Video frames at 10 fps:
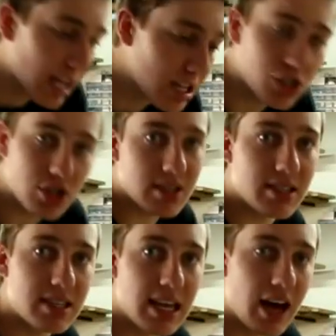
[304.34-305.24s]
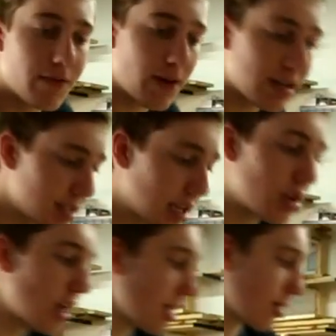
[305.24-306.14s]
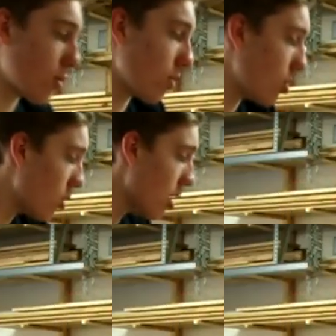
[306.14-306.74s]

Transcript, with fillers: It's just to see how fast I could get through.